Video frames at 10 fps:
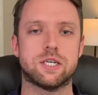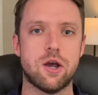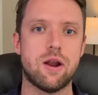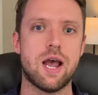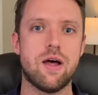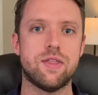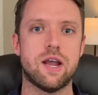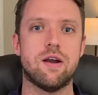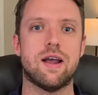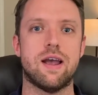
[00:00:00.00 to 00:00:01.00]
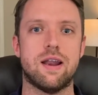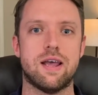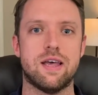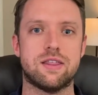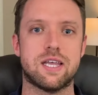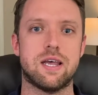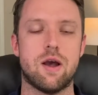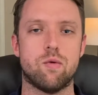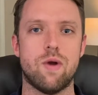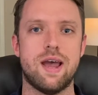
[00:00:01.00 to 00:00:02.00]
go down there and hit the
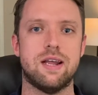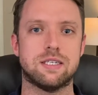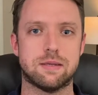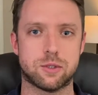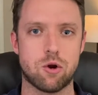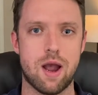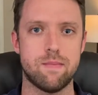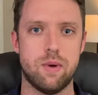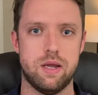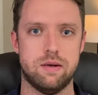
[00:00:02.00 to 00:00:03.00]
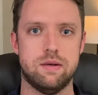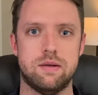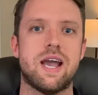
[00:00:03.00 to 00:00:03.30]
red subscribe button.